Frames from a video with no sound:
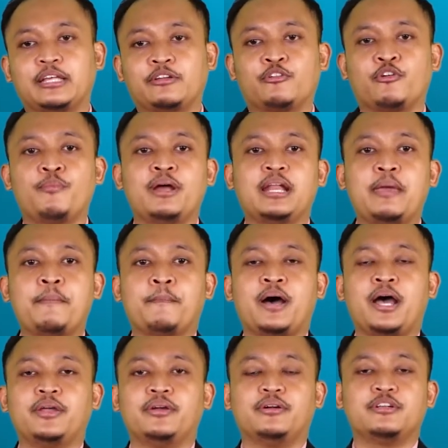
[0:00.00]
the Roman
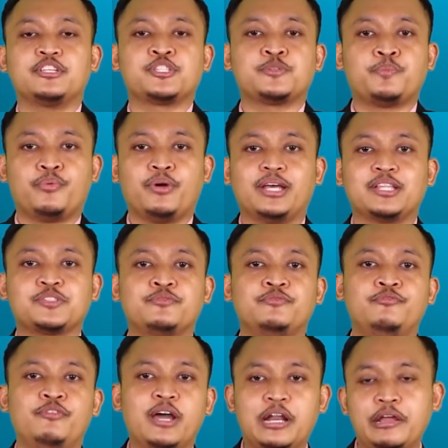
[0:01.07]
Empire spreads
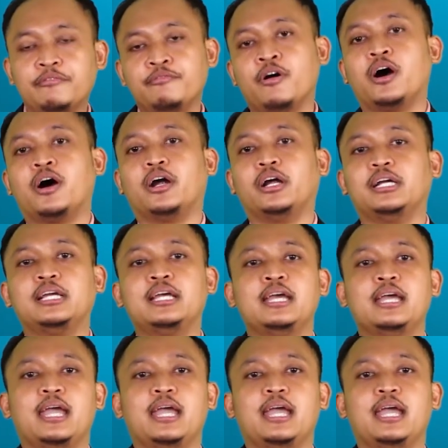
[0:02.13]
very far,